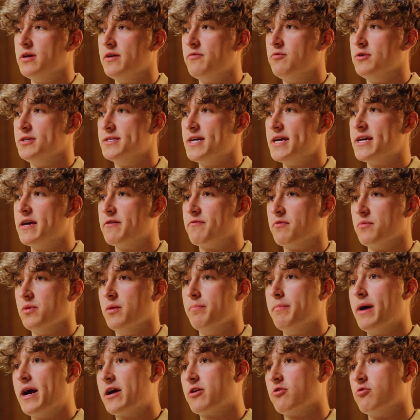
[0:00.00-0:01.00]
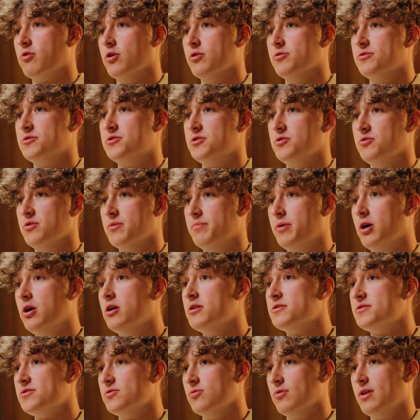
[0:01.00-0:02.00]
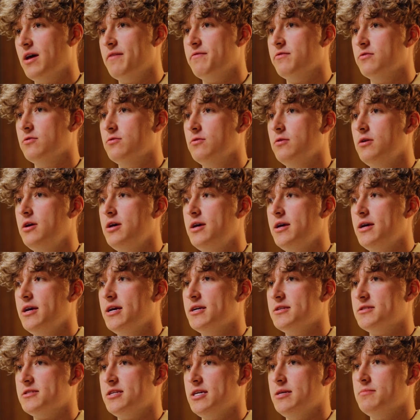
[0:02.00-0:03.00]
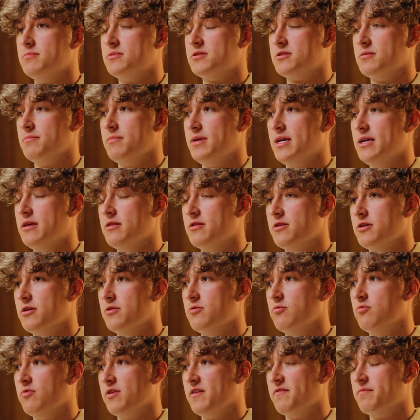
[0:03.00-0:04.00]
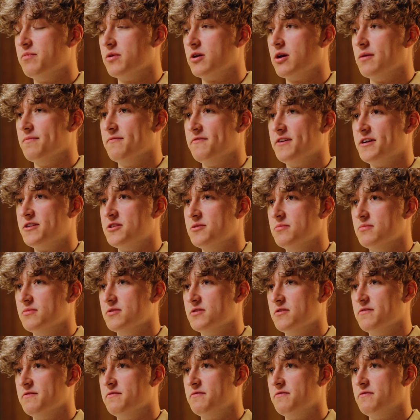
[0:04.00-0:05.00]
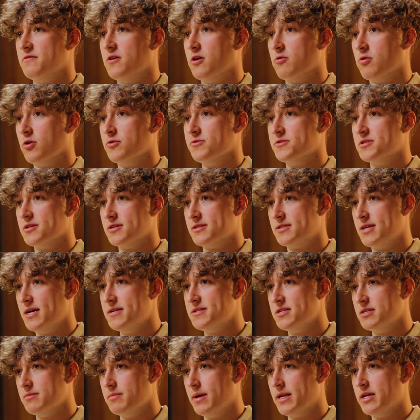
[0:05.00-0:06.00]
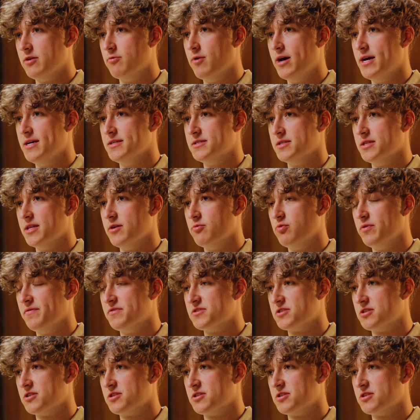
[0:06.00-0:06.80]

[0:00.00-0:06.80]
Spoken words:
if we take it from the macro to the personal level, it seems to me that we've become victims of our own success in many ways, and that we've